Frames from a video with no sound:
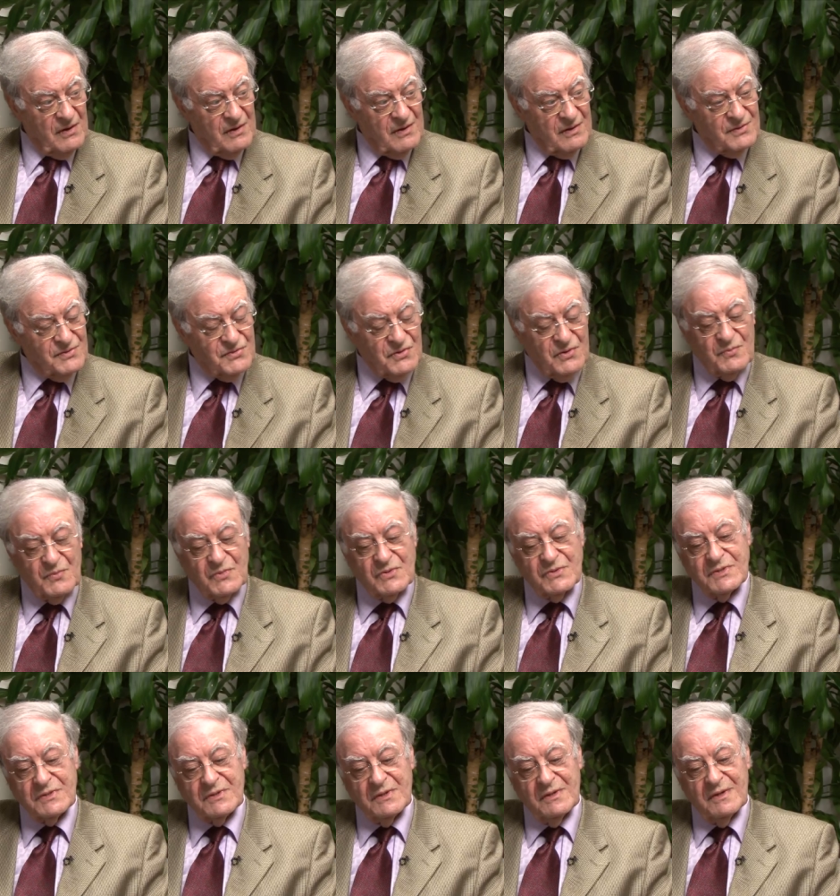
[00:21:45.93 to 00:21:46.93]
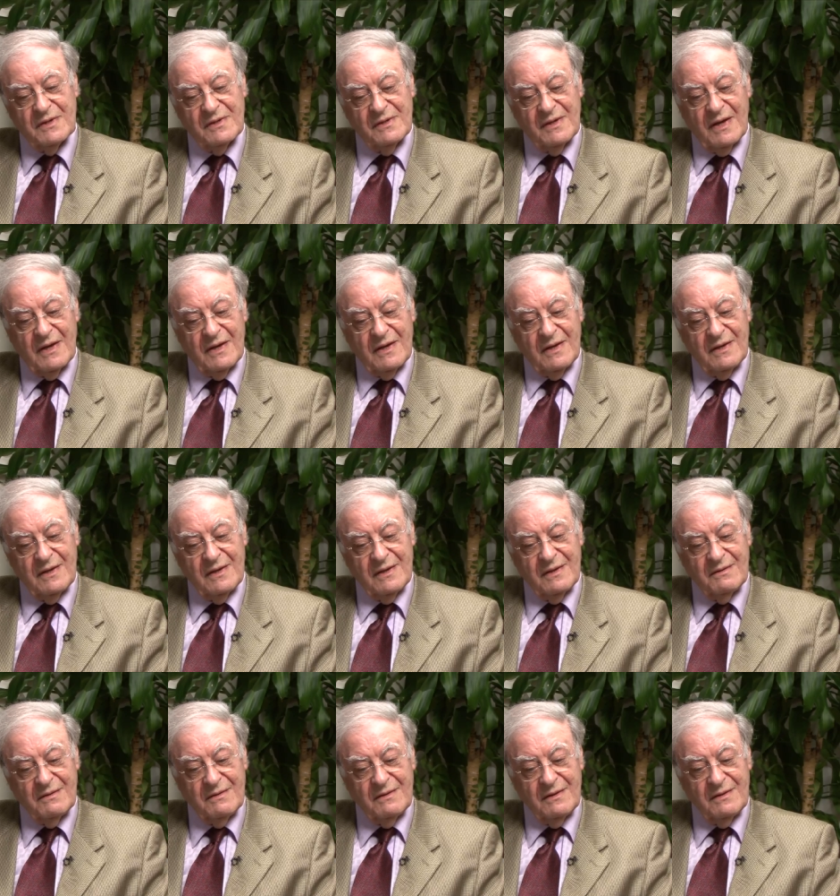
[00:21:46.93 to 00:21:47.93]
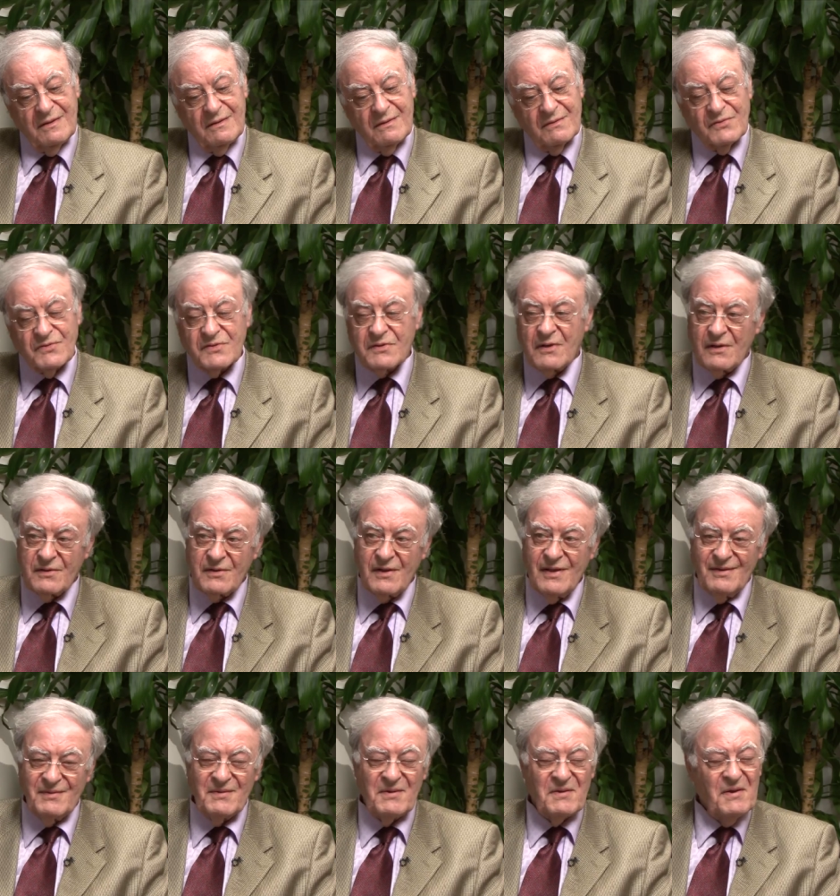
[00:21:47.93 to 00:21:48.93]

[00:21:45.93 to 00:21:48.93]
on German soil, I consulted